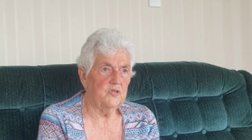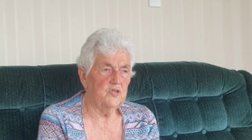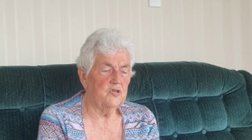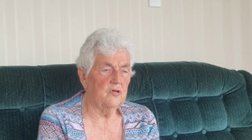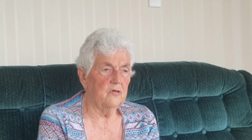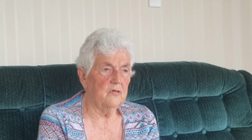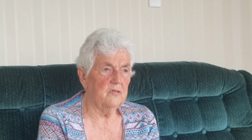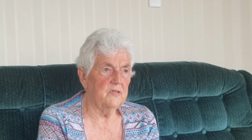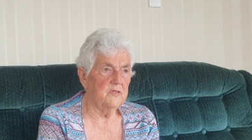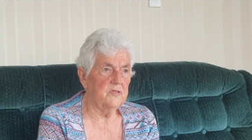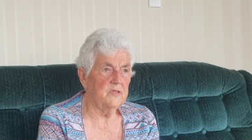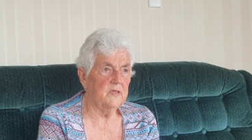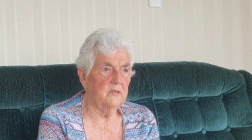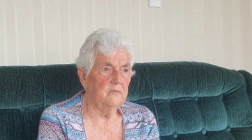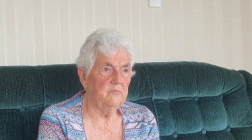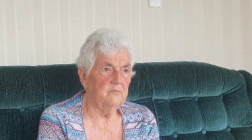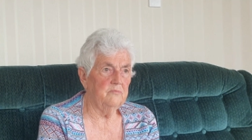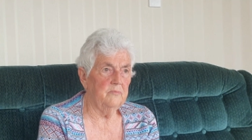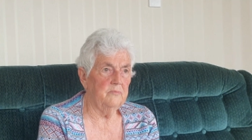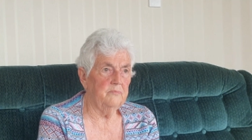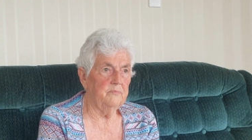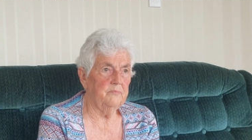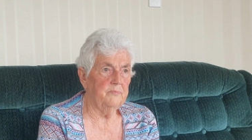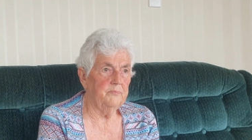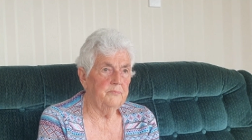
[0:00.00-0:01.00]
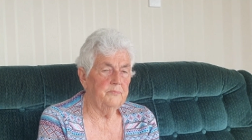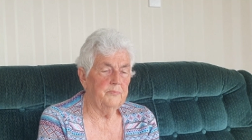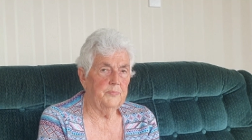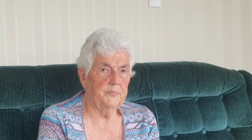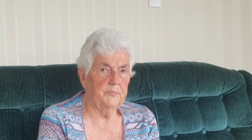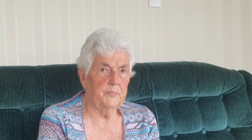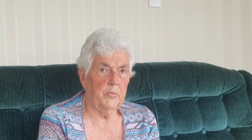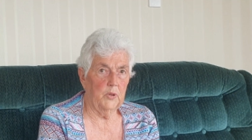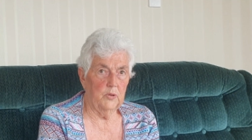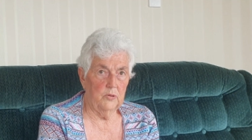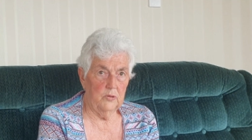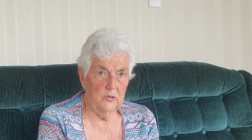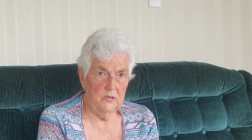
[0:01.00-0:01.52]
John's in
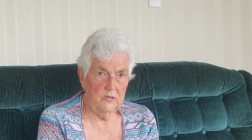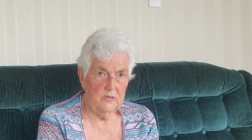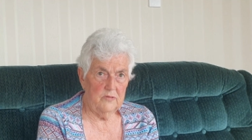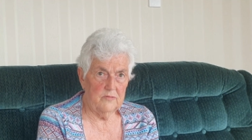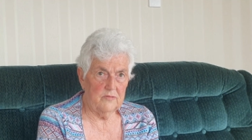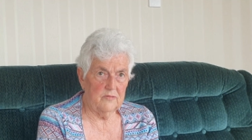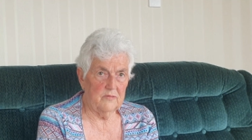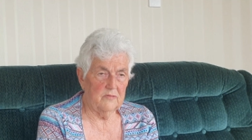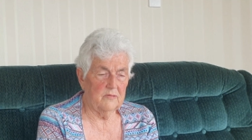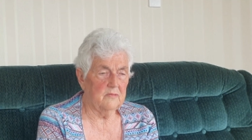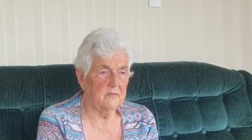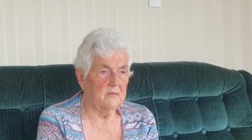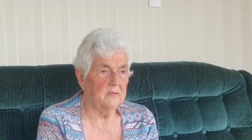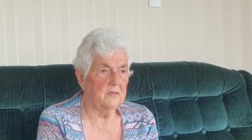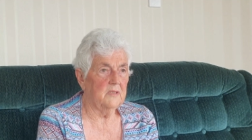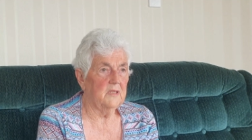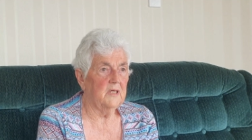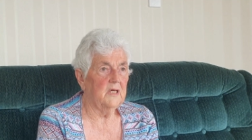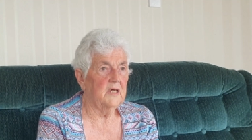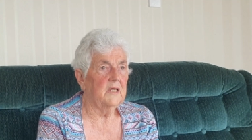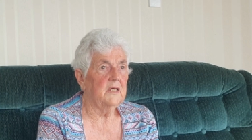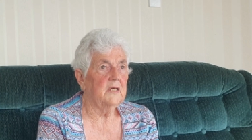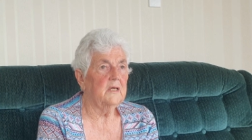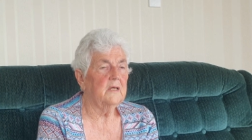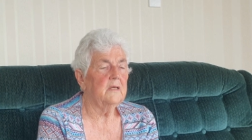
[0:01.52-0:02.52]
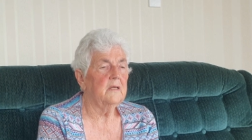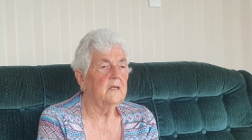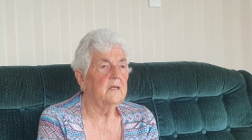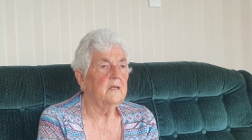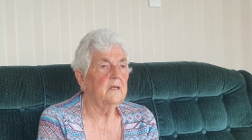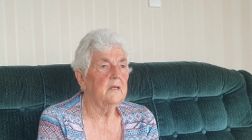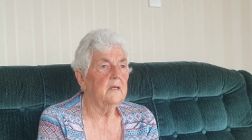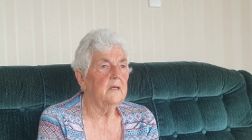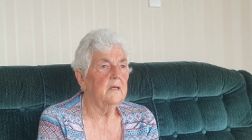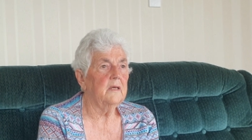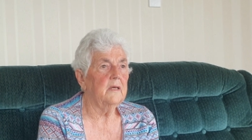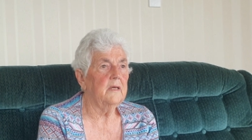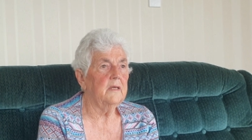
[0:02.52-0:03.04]
Perth. Right.
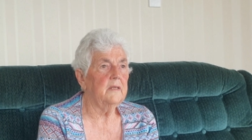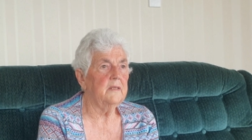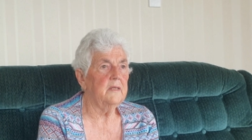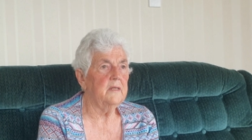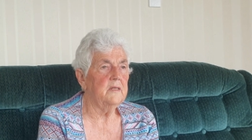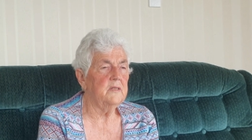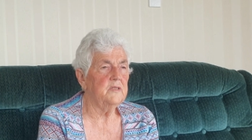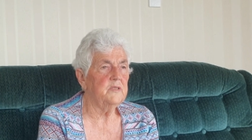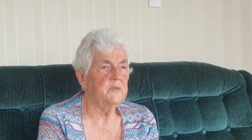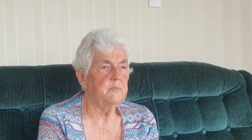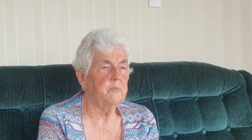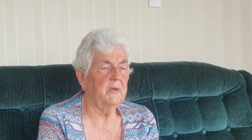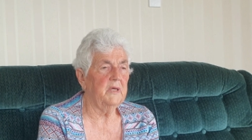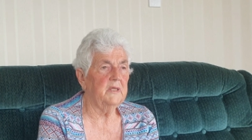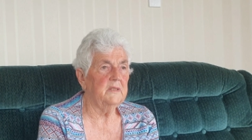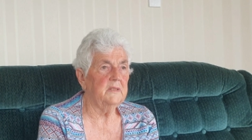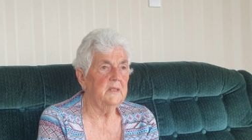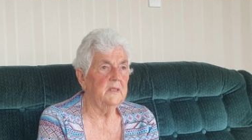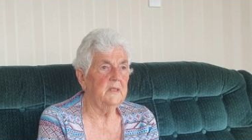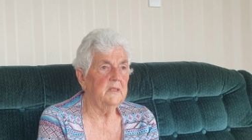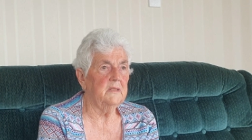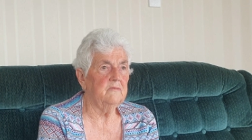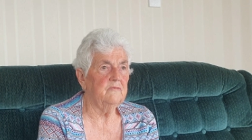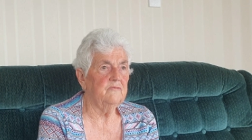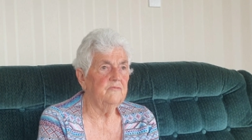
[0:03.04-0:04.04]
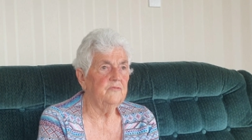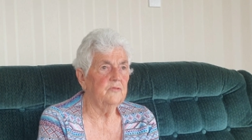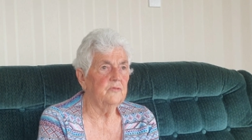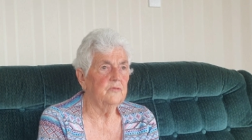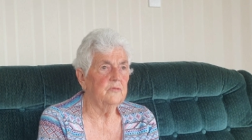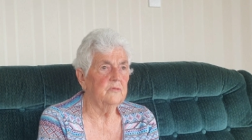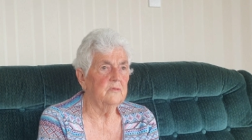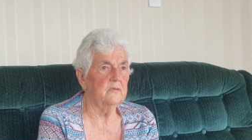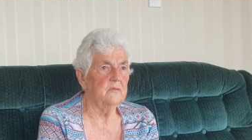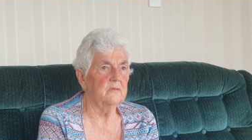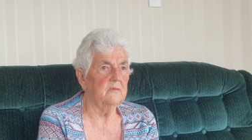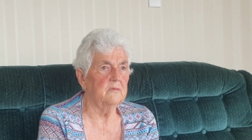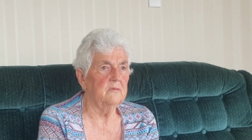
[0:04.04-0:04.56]
And he's been there
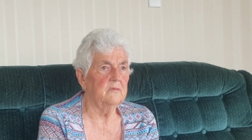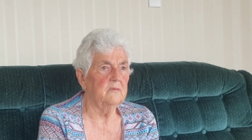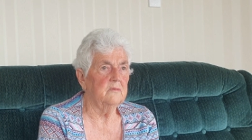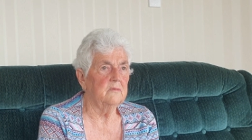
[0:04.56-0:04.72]
for